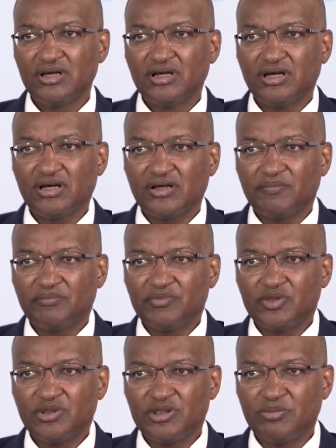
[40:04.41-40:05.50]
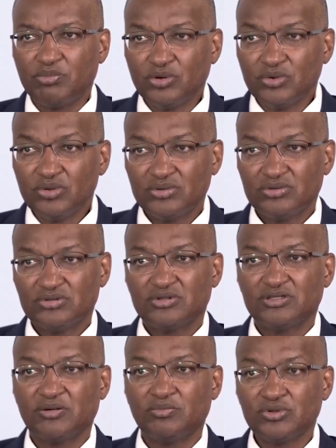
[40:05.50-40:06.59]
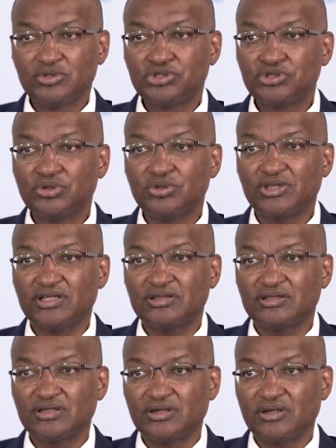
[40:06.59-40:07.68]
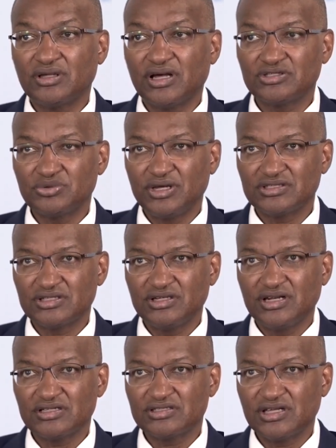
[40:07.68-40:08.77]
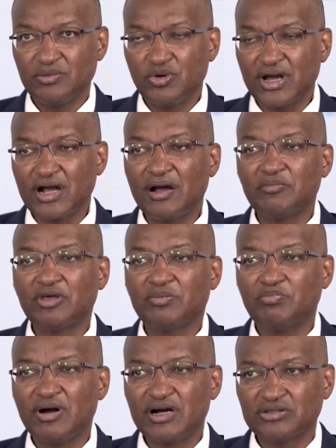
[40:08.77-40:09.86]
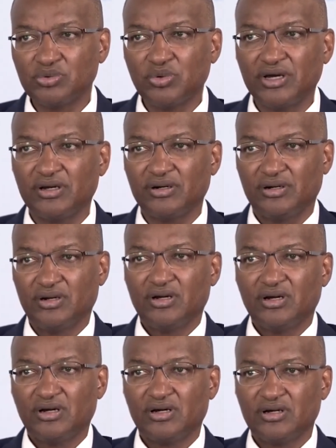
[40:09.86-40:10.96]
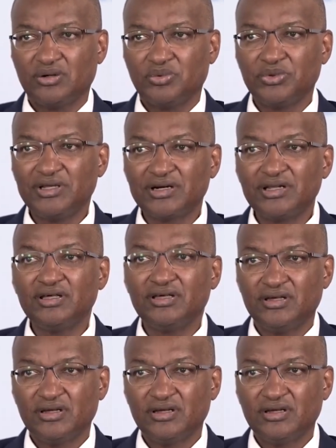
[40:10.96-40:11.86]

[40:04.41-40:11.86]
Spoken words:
the blue show that, as we had said last time, we are coming back to where we really,